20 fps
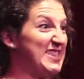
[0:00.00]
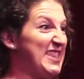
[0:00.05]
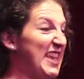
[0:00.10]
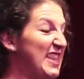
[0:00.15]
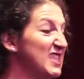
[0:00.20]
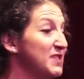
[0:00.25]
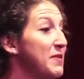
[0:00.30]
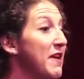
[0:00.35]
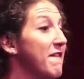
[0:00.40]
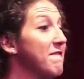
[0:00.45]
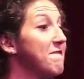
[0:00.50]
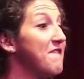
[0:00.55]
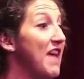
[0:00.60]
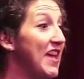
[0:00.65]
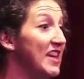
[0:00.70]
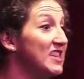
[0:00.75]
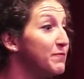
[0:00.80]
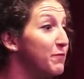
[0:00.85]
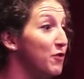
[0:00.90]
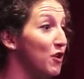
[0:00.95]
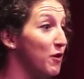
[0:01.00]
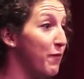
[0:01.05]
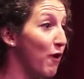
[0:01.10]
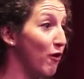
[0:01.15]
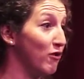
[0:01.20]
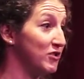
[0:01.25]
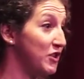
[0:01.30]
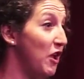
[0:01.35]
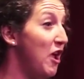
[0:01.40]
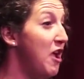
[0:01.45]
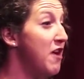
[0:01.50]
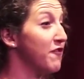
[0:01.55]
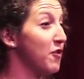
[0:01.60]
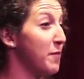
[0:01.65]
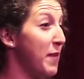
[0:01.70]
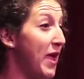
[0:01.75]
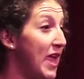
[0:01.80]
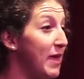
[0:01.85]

sends me a Facebook post from